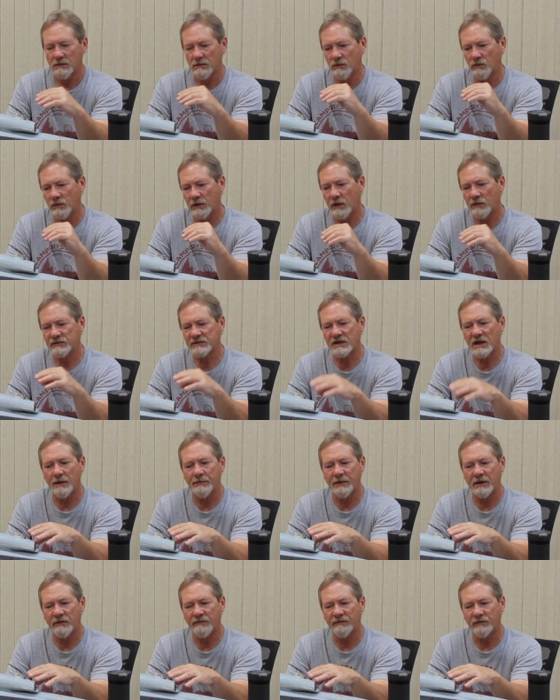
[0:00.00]
when I was coming
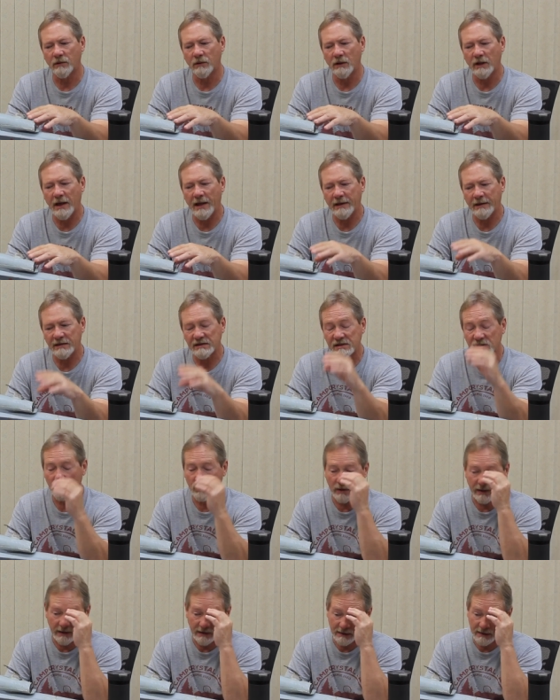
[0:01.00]
in for a landing. So
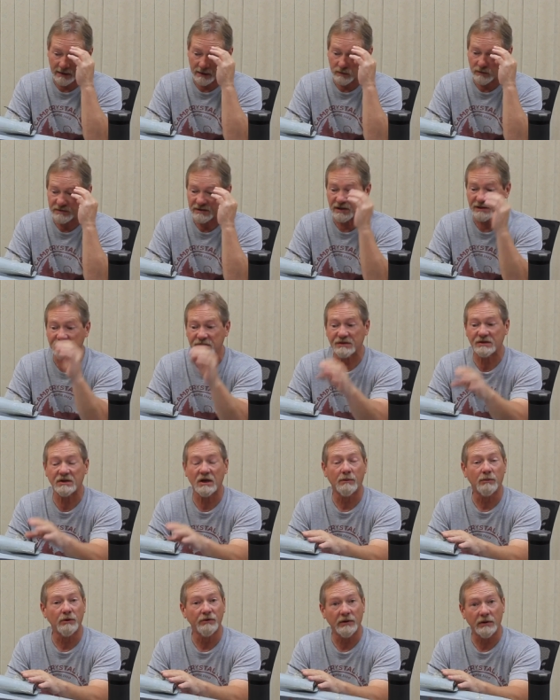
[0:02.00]
what I did was I just doubled